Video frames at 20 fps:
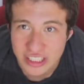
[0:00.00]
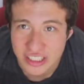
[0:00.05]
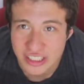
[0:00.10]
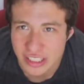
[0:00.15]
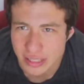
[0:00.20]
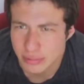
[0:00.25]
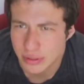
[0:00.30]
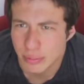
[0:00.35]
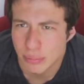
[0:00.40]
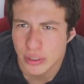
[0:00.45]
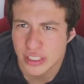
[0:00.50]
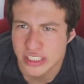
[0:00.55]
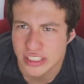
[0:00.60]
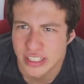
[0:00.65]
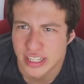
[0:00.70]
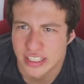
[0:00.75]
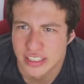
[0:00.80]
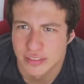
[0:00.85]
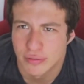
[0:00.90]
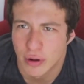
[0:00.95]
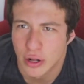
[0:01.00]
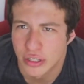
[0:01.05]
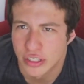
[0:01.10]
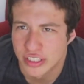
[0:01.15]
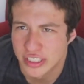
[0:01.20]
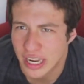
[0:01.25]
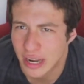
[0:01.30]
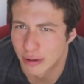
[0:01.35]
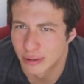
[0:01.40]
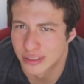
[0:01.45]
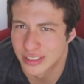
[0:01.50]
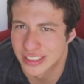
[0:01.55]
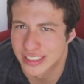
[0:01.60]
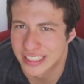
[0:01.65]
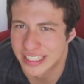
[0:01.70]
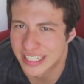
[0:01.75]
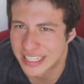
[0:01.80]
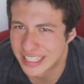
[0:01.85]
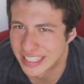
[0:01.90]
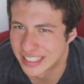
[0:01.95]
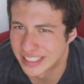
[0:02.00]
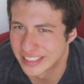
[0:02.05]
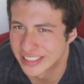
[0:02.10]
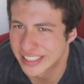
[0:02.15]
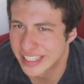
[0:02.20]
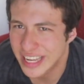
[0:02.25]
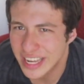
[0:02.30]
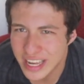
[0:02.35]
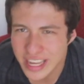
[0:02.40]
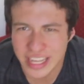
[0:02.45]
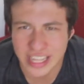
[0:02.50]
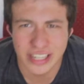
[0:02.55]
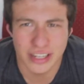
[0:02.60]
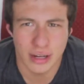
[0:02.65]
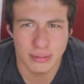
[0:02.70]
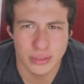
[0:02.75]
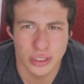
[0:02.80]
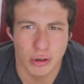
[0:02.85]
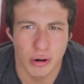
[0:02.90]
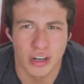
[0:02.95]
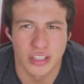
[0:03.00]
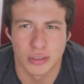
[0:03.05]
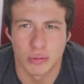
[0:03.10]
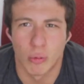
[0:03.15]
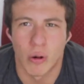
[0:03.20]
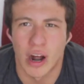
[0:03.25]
escapes the prison that his father's house is, he comes across a